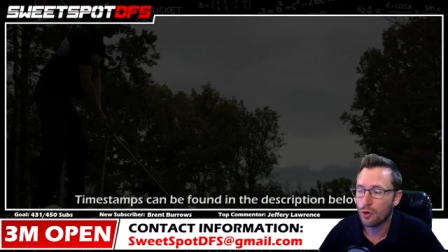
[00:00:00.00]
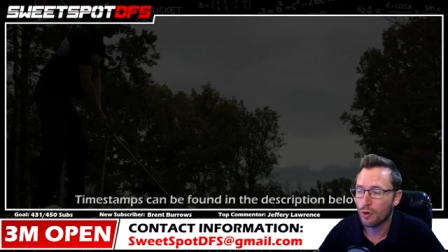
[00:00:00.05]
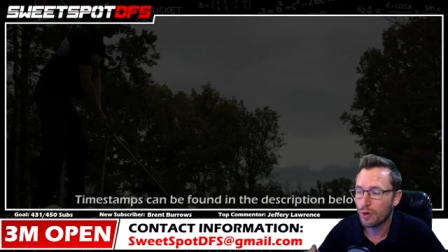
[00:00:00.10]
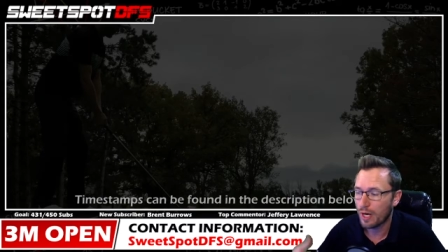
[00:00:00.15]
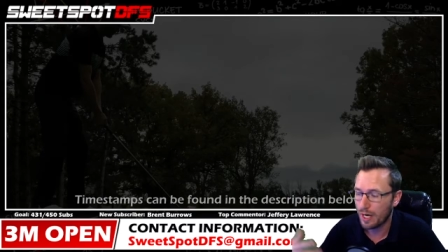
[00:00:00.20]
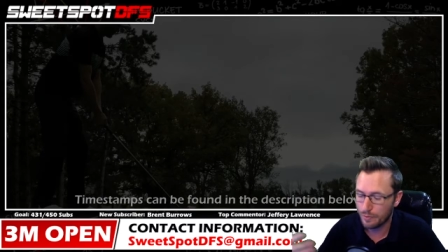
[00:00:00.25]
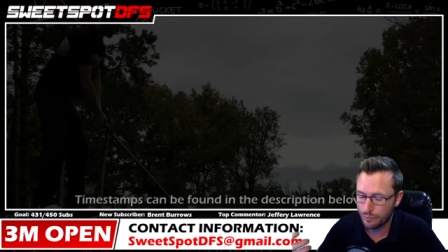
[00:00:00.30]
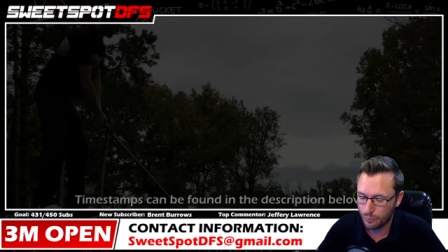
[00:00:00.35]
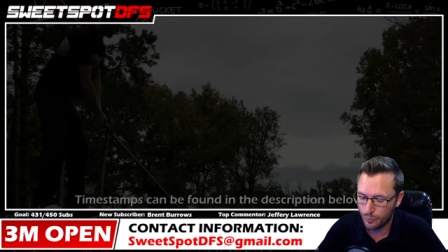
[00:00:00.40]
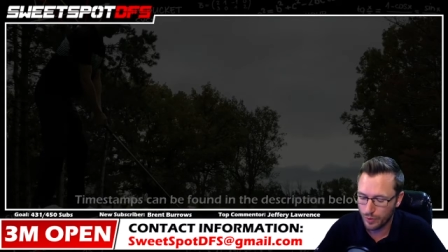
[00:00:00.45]

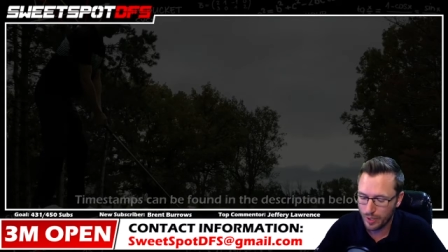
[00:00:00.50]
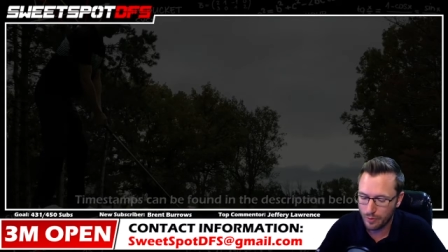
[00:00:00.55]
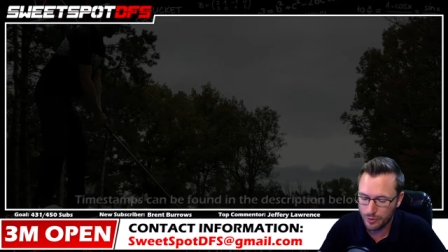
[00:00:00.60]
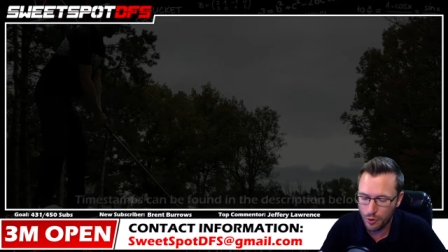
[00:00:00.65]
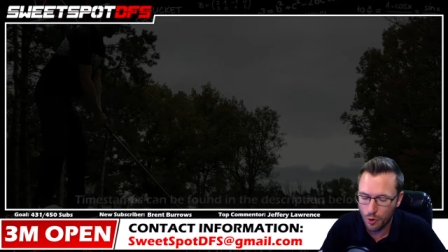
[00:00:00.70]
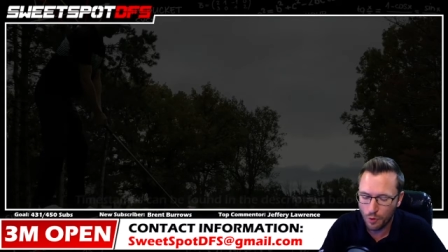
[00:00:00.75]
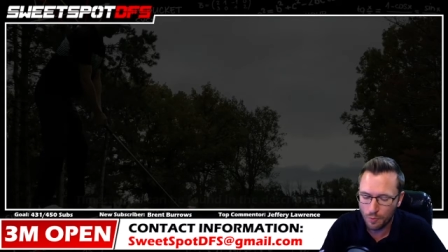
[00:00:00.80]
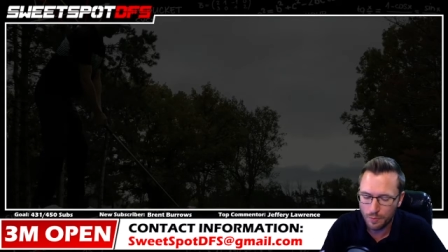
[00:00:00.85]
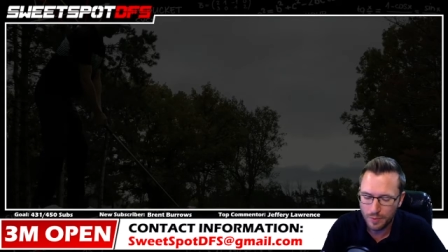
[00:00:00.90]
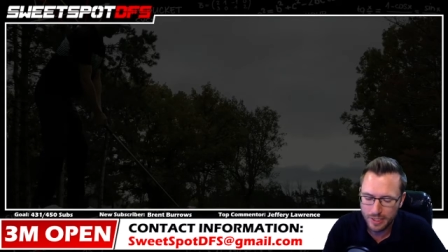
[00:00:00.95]
I what I would
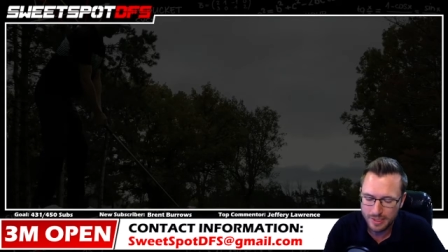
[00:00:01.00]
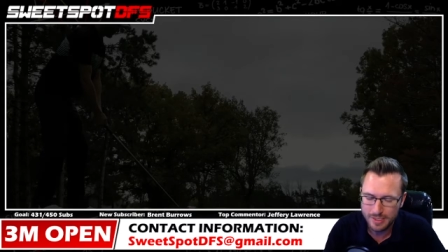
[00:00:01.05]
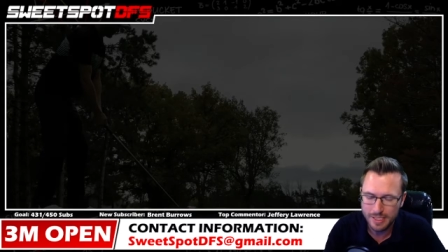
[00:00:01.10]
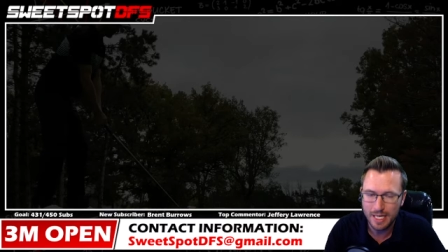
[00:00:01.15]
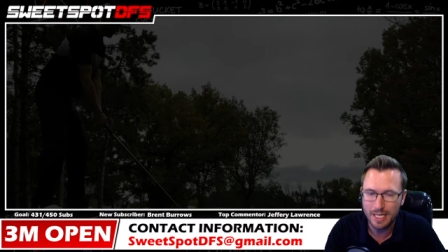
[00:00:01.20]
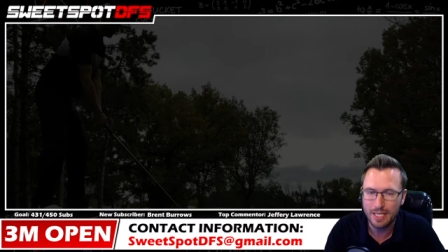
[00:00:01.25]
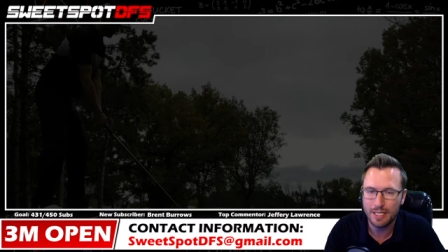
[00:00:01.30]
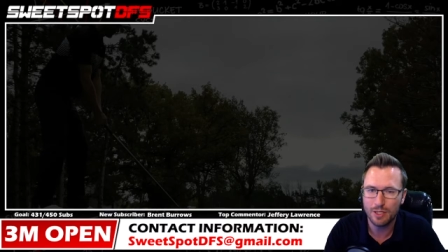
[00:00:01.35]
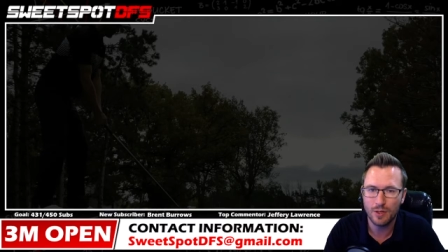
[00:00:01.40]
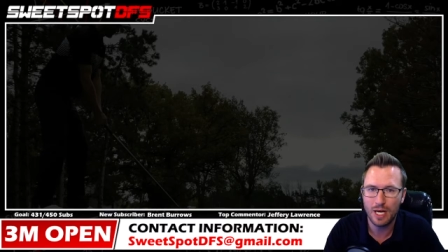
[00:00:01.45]
normally
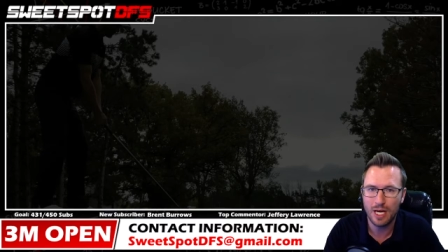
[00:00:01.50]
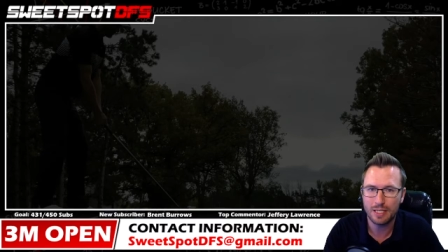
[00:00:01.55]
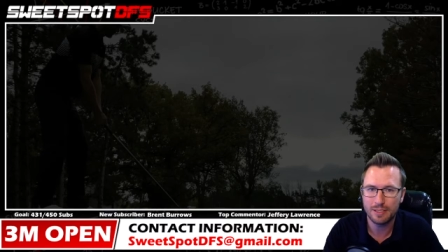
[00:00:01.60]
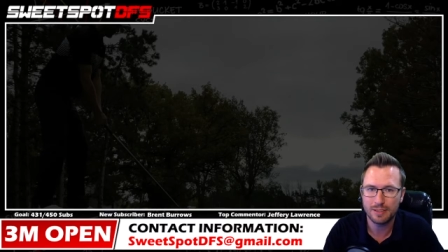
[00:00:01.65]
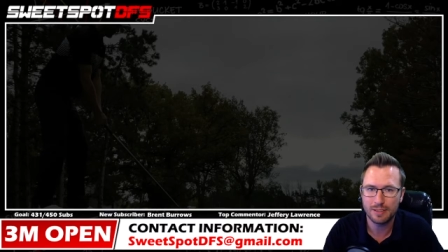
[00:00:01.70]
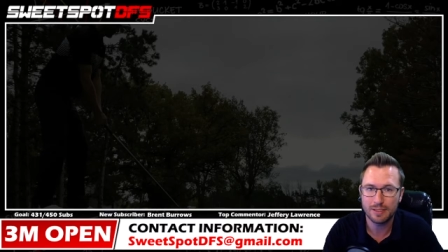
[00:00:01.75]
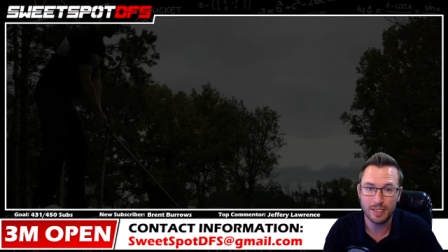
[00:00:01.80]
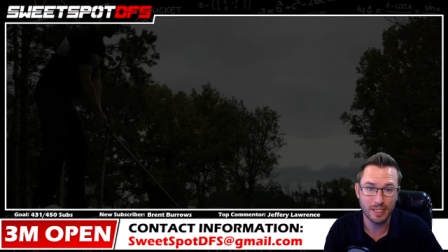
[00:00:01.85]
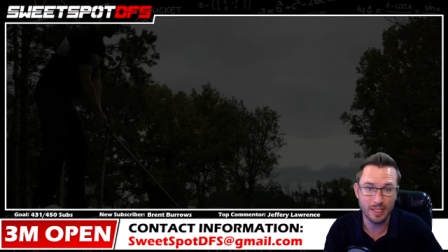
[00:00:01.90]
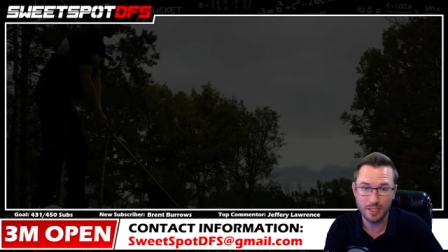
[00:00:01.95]
say to you guys
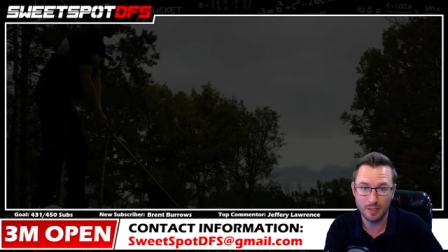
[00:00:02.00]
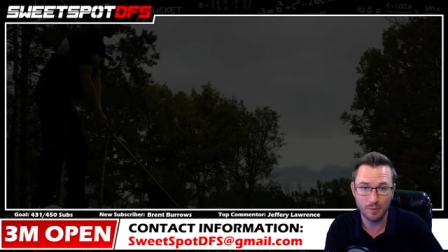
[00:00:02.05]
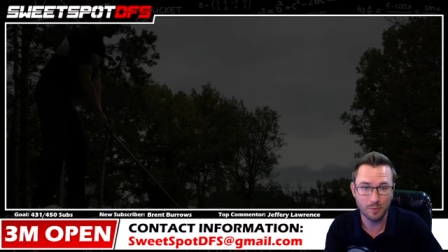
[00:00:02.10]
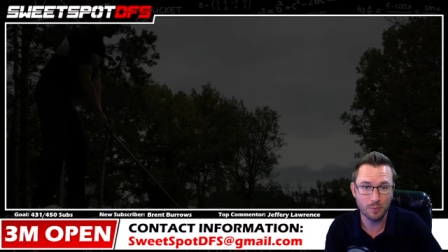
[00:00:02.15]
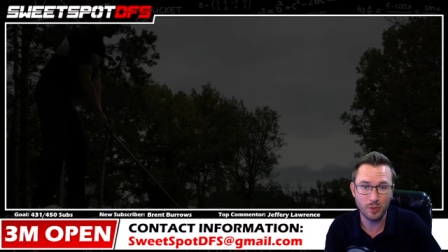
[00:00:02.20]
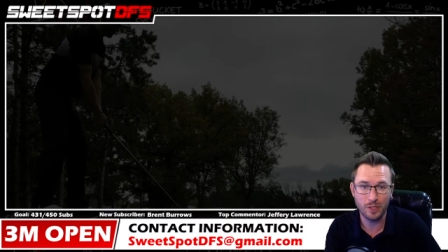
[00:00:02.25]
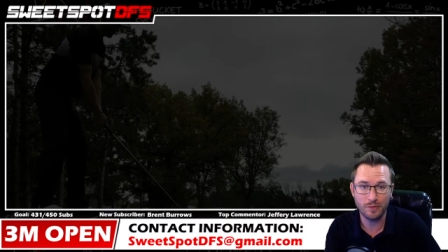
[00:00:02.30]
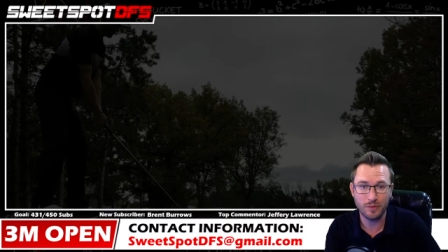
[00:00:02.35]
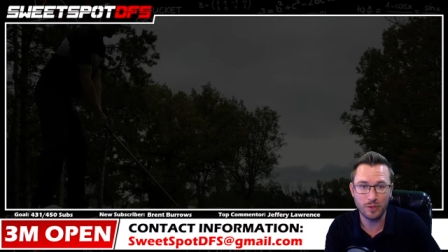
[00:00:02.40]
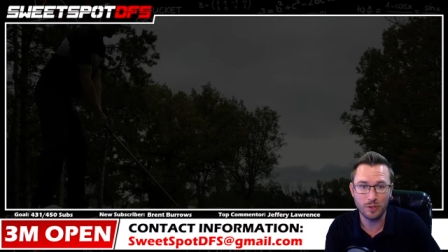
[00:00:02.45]
is in the
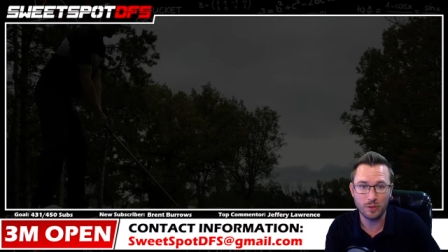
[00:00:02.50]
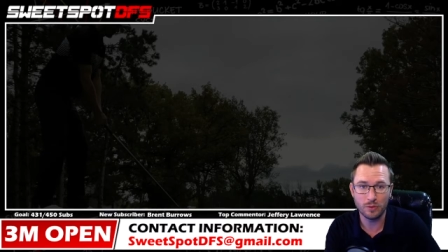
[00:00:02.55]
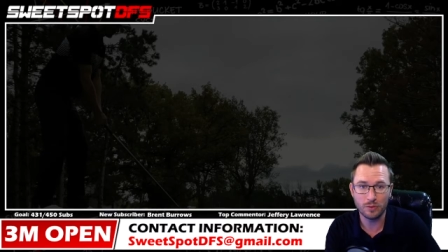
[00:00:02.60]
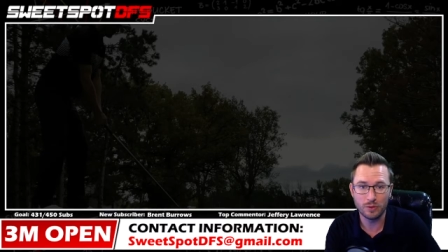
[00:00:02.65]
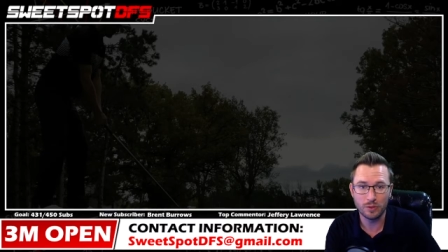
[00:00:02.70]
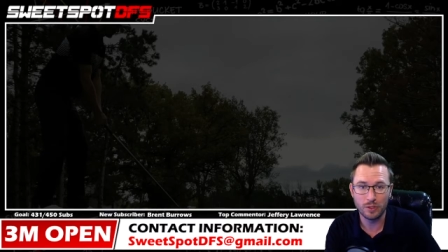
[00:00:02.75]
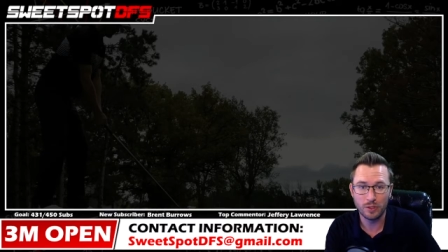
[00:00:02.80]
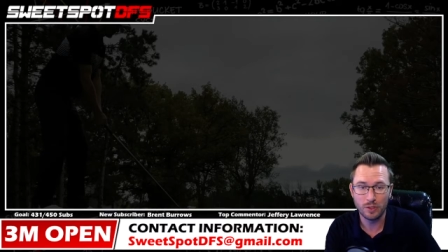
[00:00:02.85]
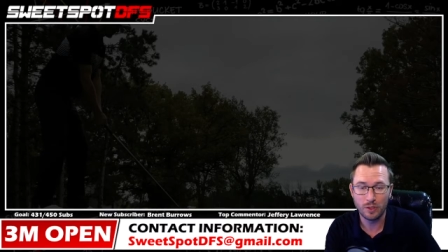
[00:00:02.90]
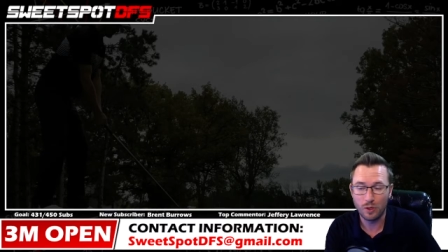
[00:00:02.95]
preview,